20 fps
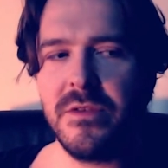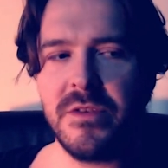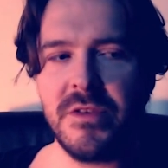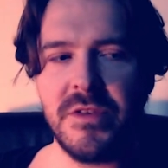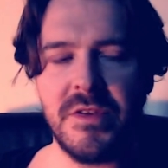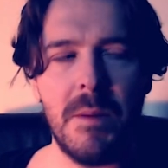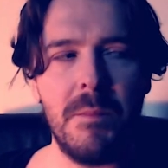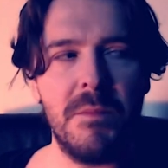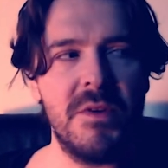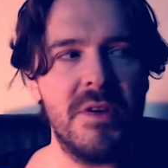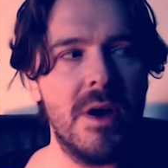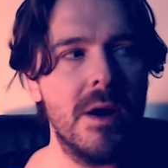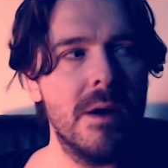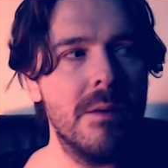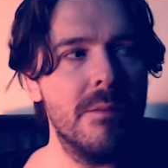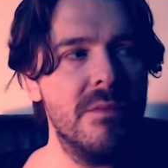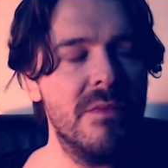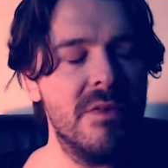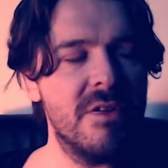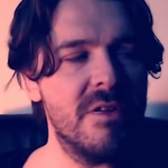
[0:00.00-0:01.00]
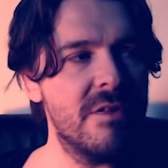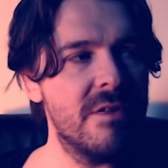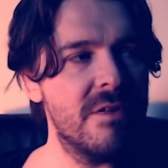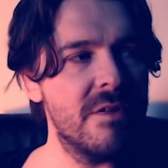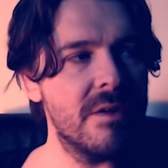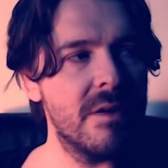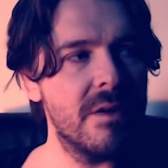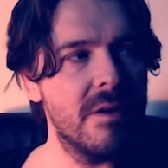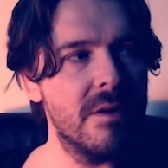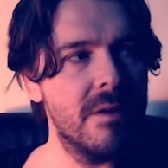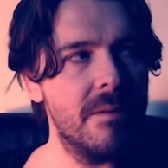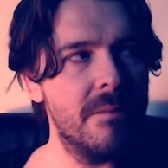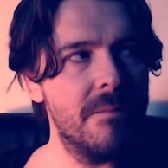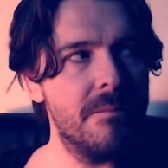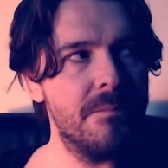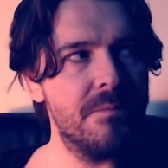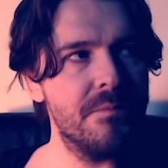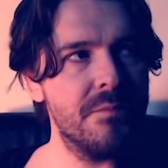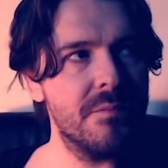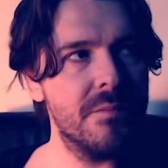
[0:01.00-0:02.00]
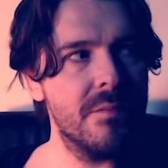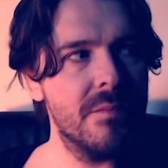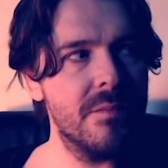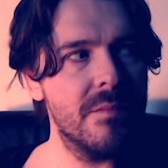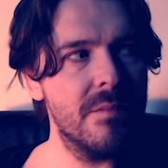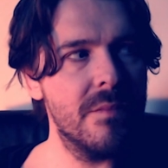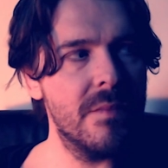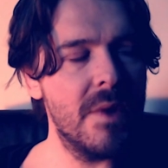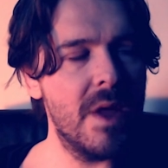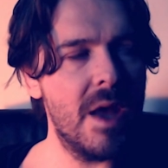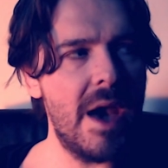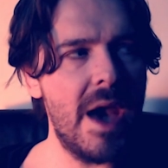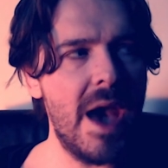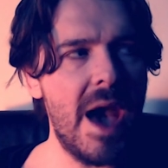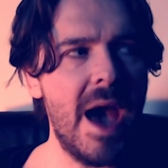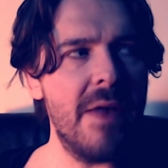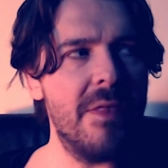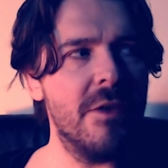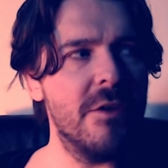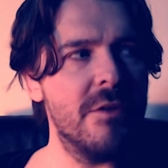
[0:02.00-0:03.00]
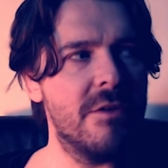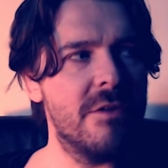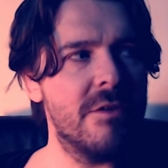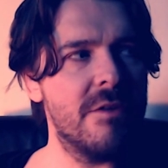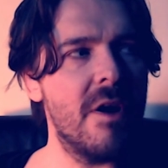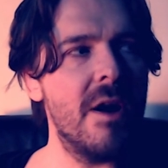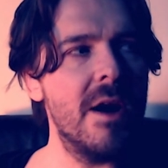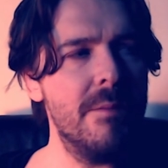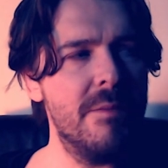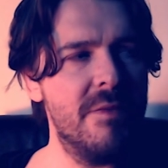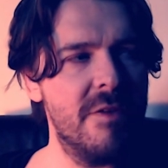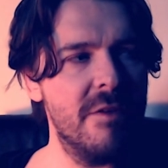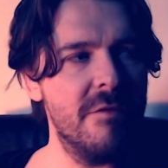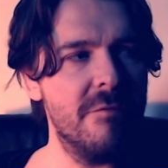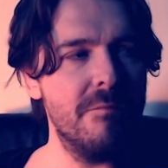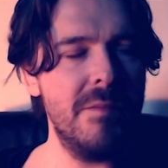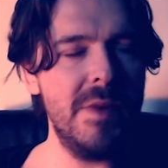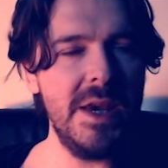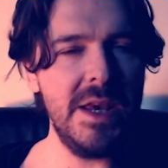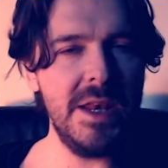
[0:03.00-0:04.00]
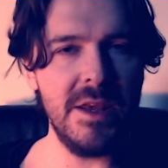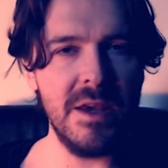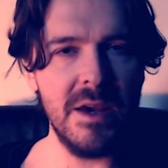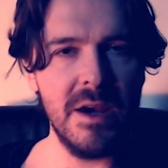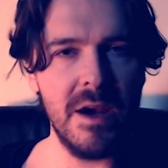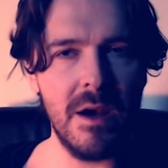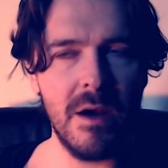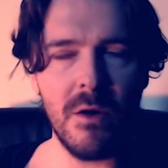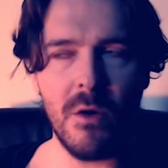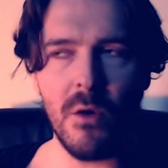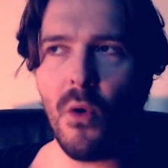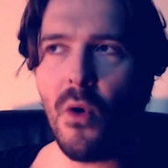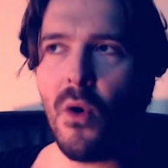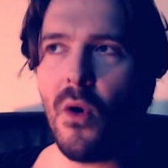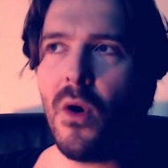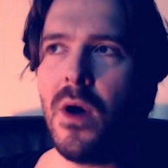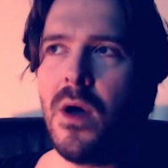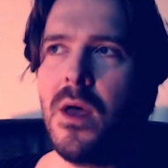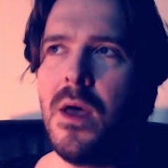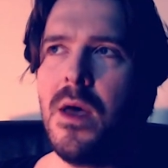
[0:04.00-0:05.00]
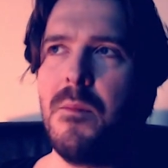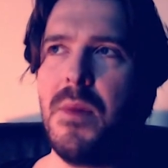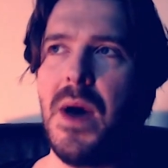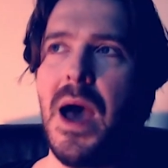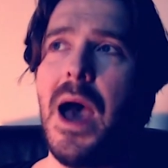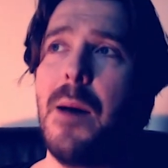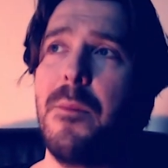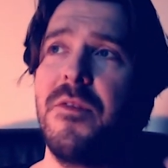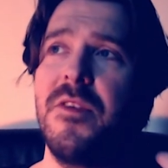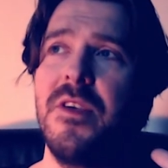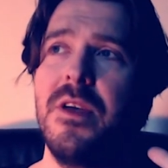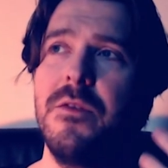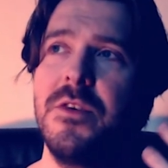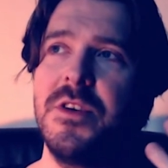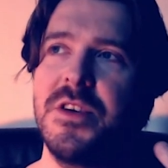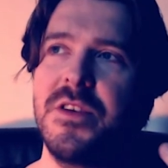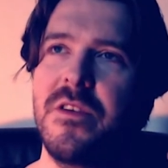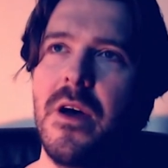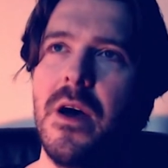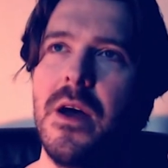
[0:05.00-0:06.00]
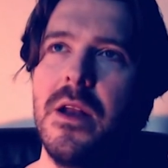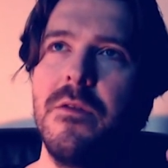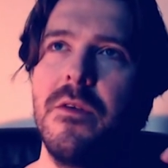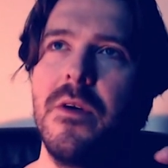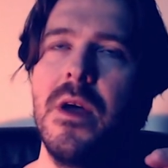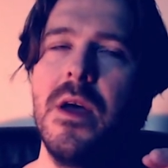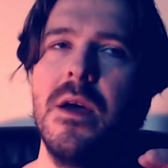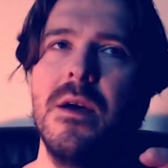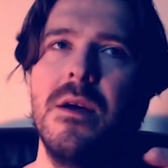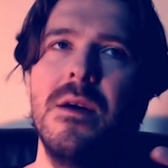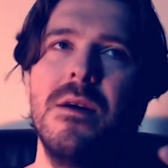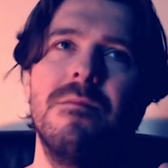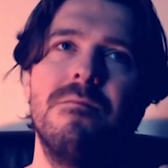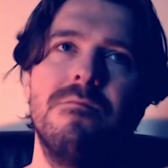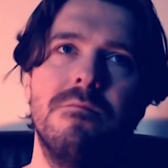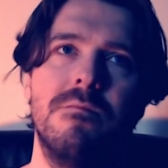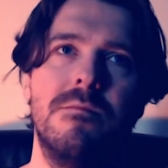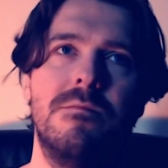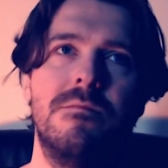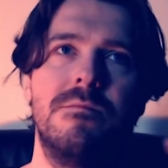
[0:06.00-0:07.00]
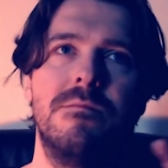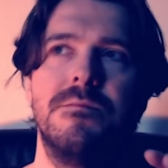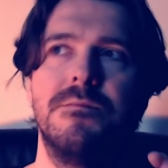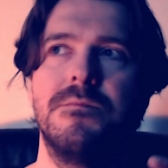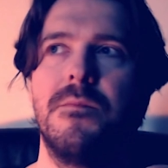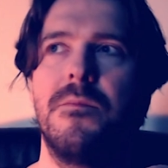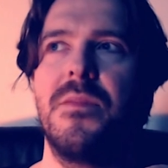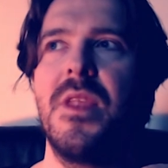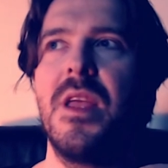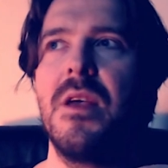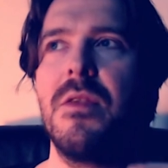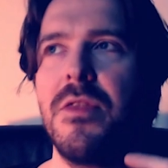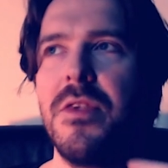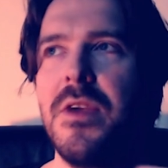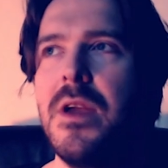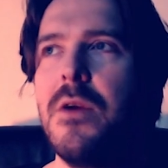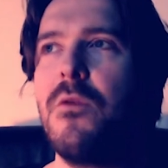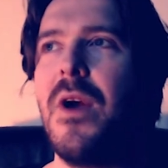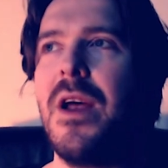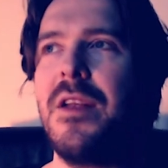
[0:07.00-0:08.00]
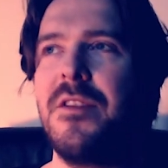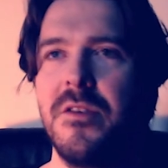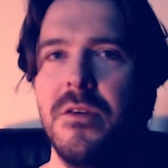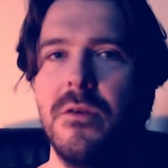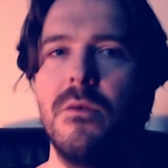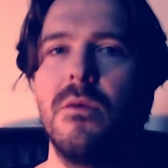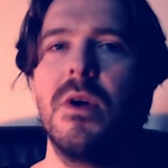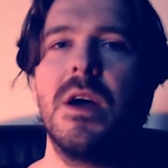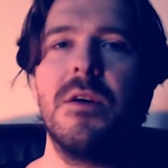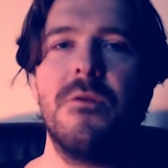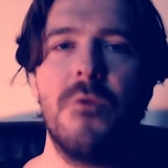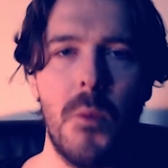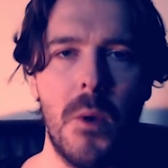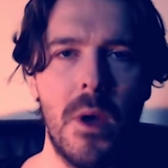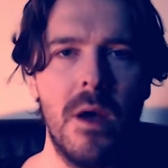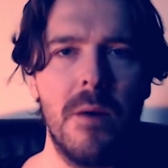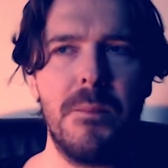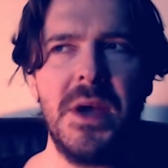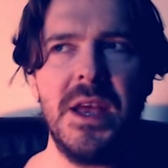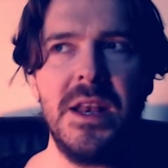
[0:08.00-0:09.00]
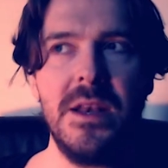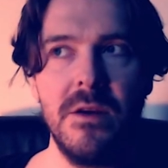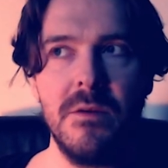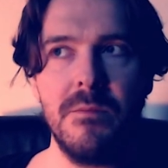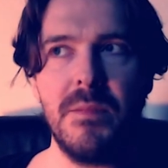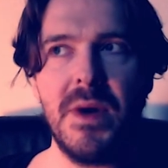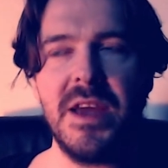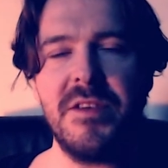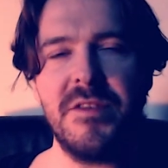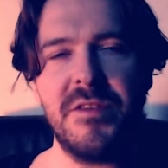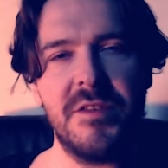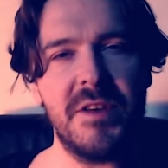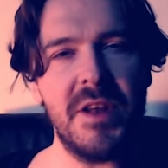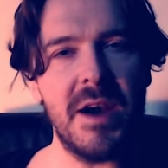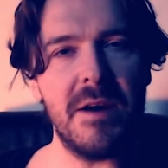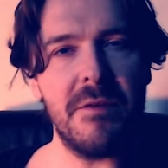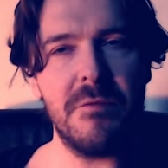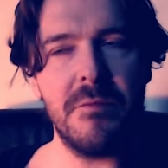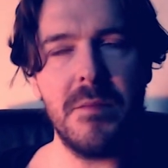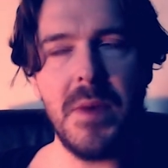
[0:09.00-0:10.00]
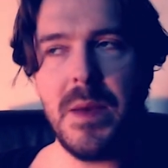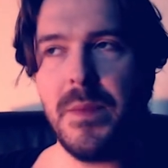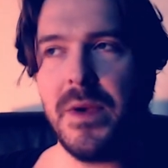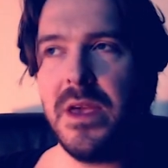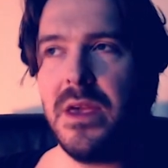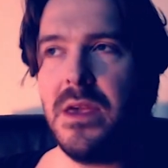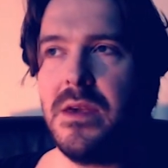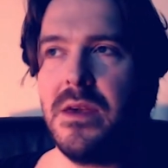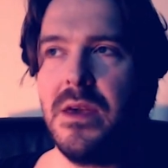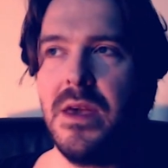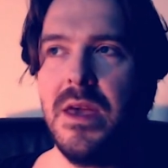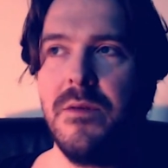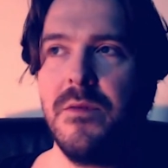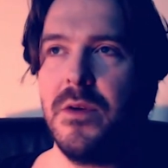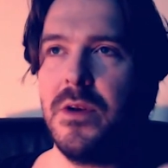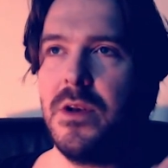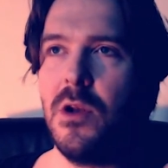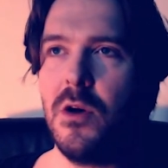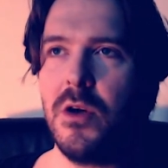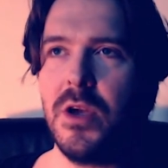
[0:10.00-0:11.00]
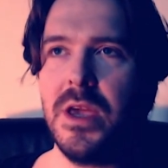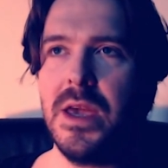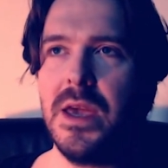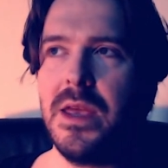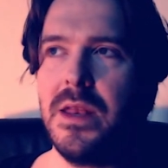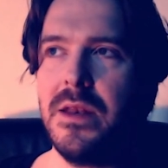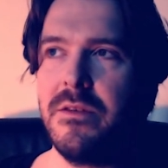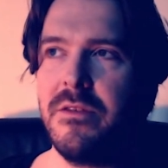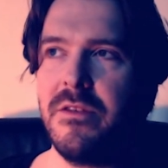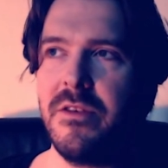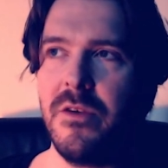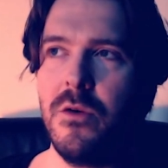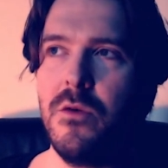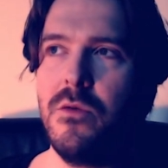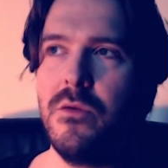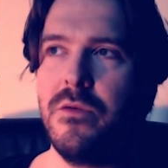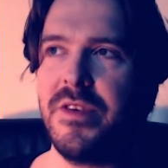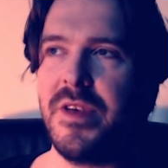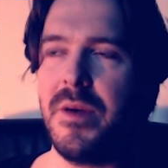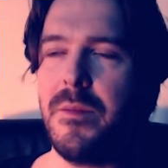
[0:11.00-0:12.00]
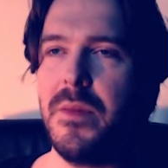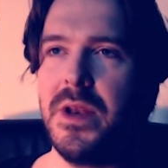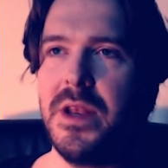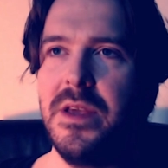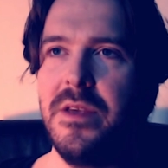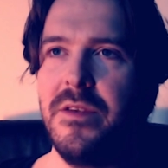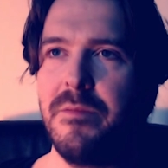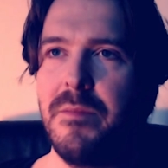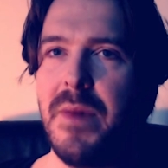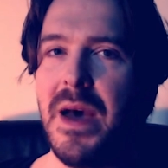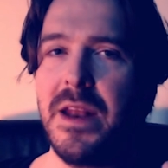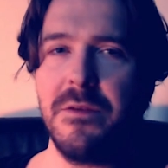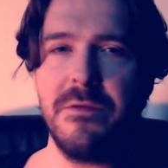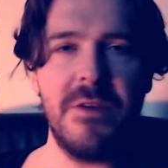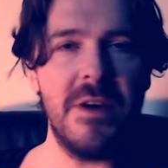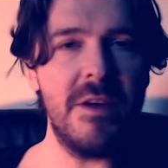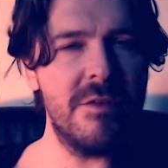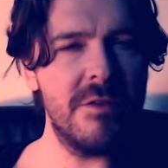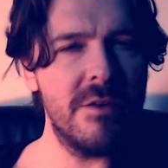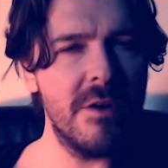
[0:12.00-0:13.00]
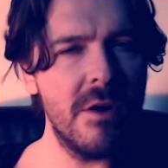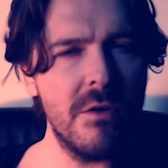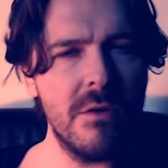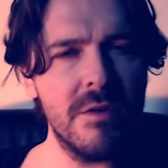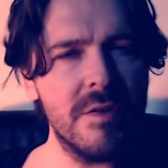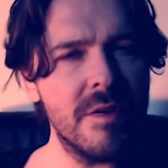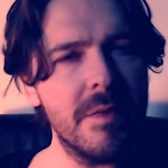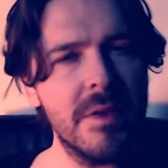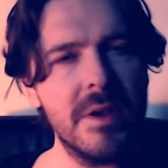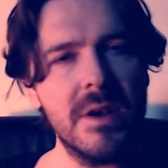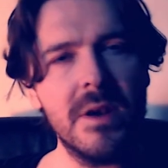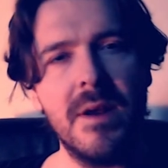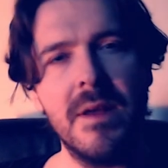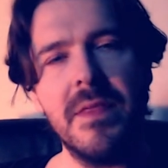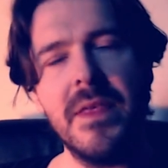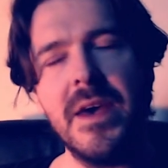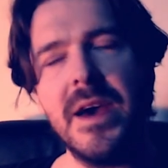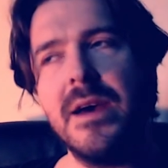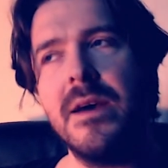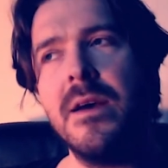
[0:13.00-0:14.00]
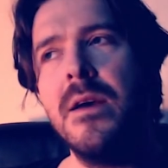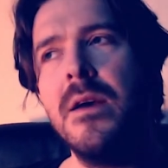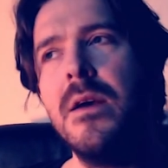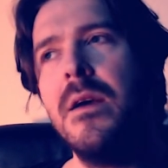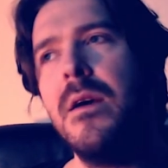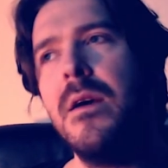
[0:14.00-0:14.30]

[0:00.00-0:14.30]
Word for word: sometimes other types of media, or perhaps even just kind of theoretical kind of opinion-based stuff, maybe even looking into somebody's manifesto or something like that.